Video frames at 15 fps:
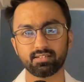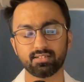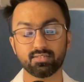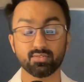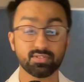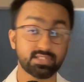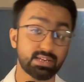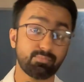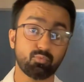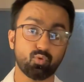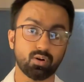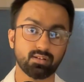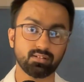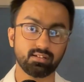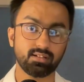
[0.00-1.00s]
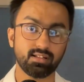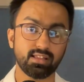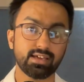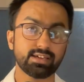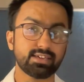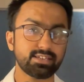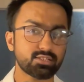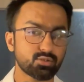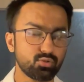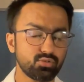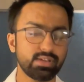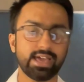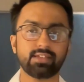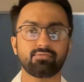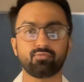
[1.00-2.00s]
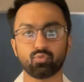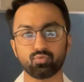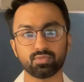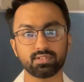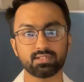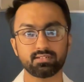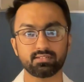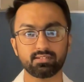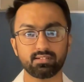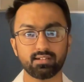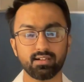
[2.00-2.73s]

So step one, get good headphones.